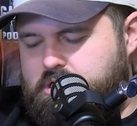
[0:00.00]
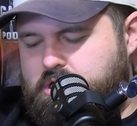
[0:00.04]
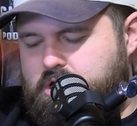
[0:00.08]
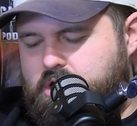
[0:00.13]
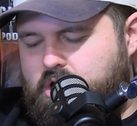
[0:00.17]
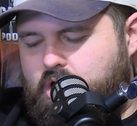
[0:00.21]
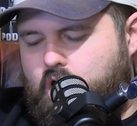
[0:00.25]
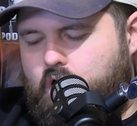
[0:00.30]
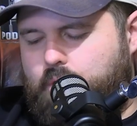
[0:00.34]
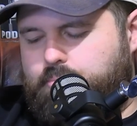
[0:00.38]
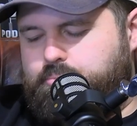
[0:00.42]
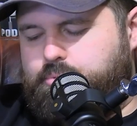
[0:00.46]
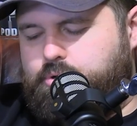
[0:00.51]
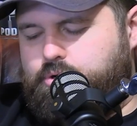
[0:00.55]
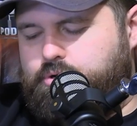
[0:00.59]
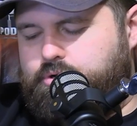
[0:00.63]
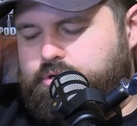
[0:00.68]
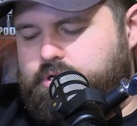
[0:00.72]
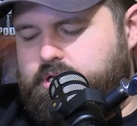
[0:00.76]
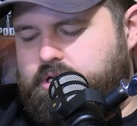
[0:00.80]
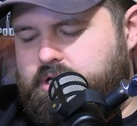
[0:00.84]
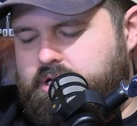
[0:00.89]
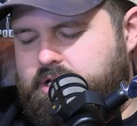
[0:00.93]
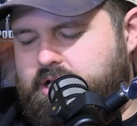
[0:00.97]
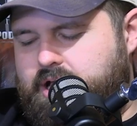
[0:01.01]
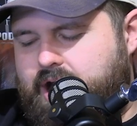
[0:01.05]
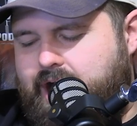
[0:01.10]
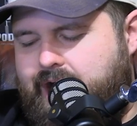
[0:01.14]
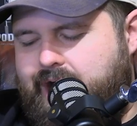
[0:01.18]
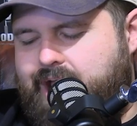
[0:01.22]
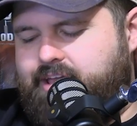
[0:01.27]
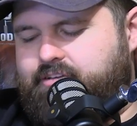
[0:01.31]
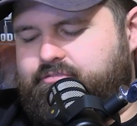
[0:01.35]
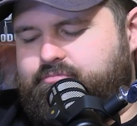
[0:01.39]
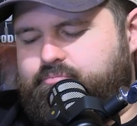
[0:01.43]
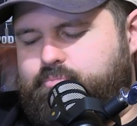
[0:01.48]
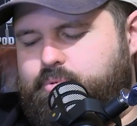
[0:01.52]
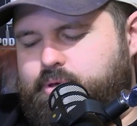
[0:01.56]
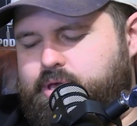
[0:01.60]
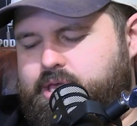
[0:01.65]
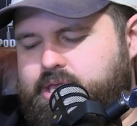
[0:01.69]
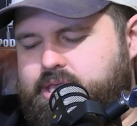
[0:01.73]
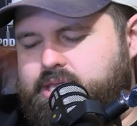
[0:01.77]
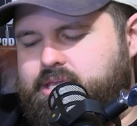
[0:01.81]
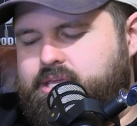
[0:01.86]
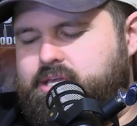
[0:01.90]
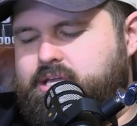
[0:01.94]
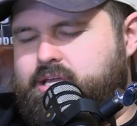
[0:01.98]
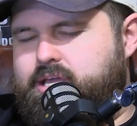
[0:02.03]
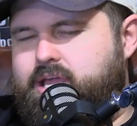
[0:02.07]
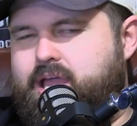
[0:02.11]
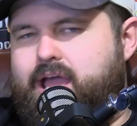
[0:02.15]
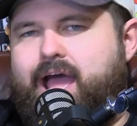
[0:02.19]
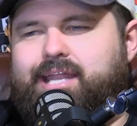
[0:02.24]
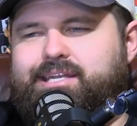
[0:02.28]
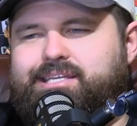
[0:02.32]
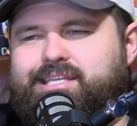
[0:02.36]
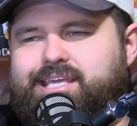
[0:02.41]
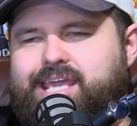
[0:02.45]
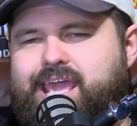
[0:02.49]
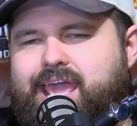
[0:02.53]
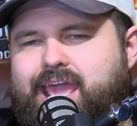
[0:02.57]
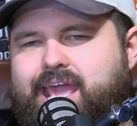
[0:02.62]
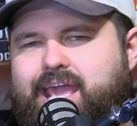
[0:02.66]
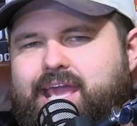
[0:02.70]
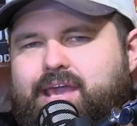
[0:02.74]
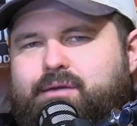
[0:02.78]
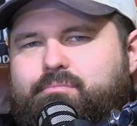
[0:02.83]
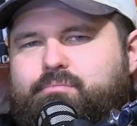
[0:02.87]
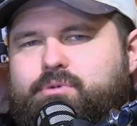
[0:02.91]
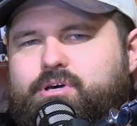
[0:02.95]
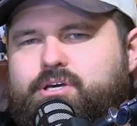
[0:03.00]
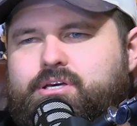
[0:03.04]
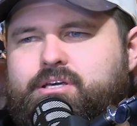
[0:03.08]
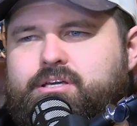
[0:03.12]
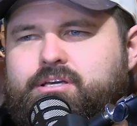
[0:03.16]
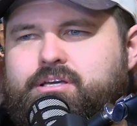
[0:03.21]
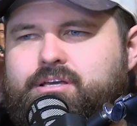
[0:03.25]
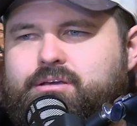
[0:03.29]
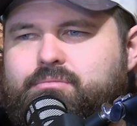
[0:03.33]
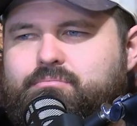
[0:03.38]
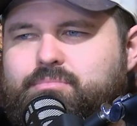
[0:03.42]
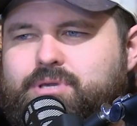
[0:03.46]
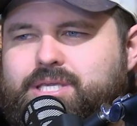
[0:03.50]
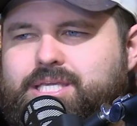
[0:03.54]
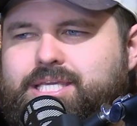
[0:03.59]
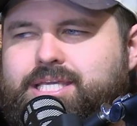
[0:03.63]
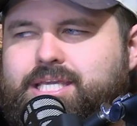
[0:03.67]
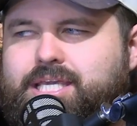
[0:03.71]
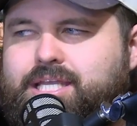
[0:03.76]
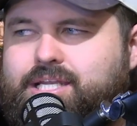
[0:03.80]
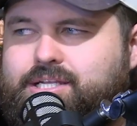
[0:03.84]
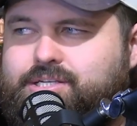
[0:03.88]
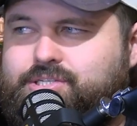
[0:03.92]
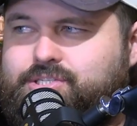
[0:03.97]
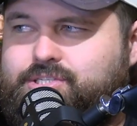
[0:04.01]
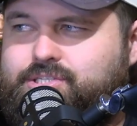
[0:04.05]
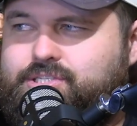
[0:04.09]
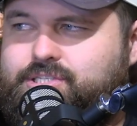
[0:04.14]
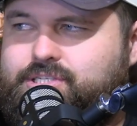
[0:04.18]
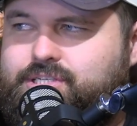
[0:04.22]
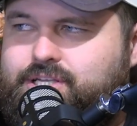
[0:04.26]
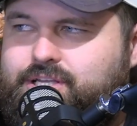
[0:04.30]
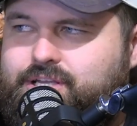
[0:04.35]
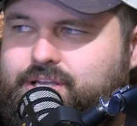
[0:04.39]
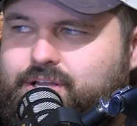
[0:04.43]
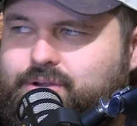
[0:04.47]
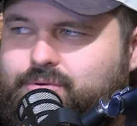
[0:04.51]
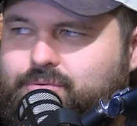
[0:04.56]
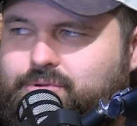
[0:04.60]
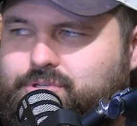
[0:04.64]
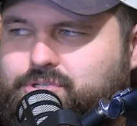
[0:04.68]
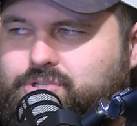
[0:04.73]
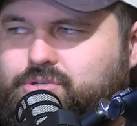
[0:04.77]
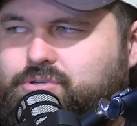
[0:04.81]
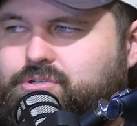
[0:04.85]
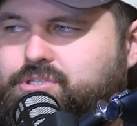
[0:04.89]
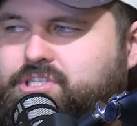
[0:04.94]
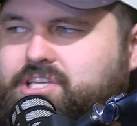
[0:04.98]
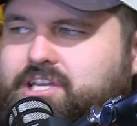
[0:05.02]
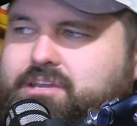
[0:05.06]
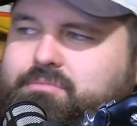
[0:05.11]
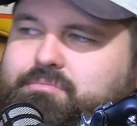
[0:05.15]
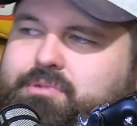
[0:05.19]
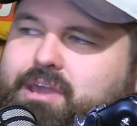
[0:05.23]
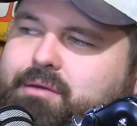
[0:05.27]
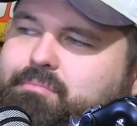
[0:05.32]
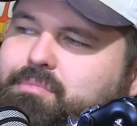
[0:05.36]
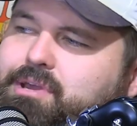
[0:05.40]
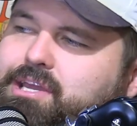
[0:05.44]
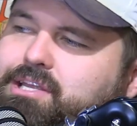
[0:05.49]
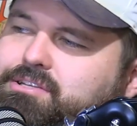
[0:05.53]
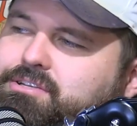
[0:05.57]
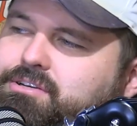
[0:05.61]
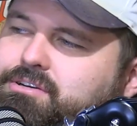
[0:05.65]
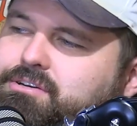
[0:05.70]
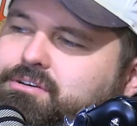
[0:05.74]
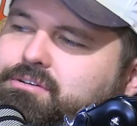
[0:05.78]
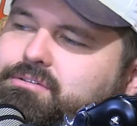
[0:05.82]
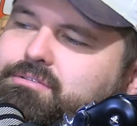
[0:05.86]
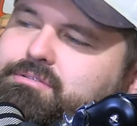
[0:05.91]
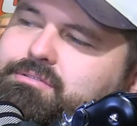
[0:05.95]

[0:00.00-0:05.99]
Hopgood, AFB, and Cam McInnes. What's your team, Catmandu?